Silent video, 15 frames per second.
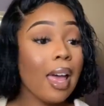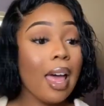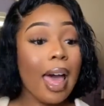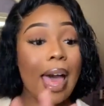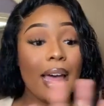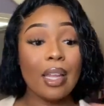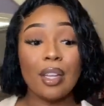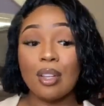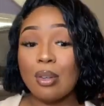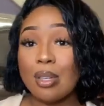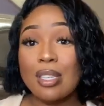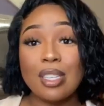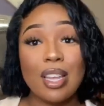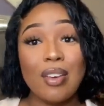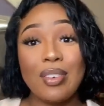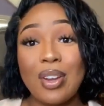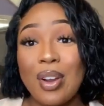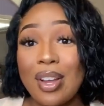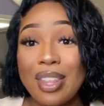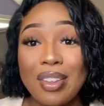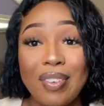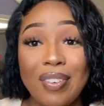I lose stuff
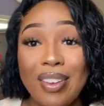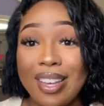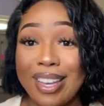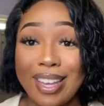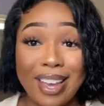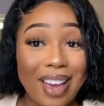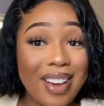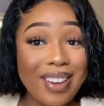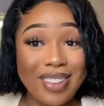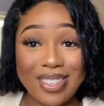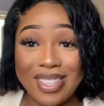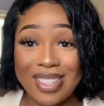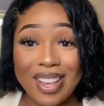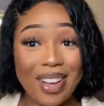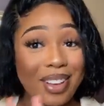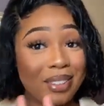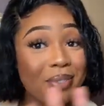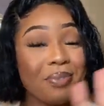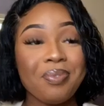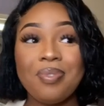during the video, so